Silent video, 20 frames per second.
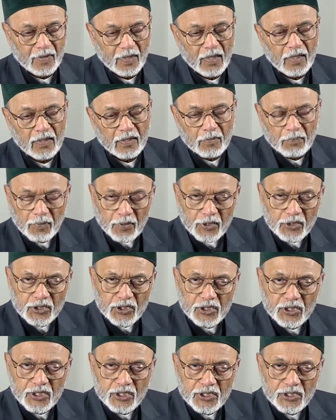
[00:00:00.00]
The
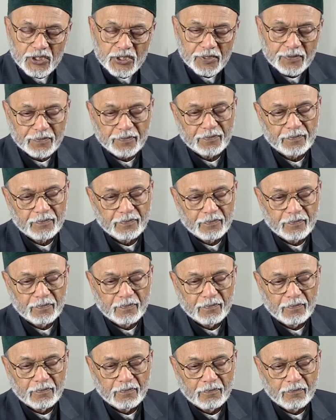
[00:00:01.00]
Persians
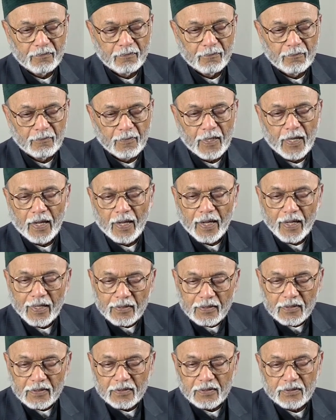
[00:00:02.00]

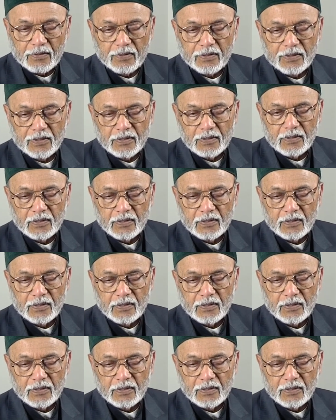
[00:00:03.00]
and the Turks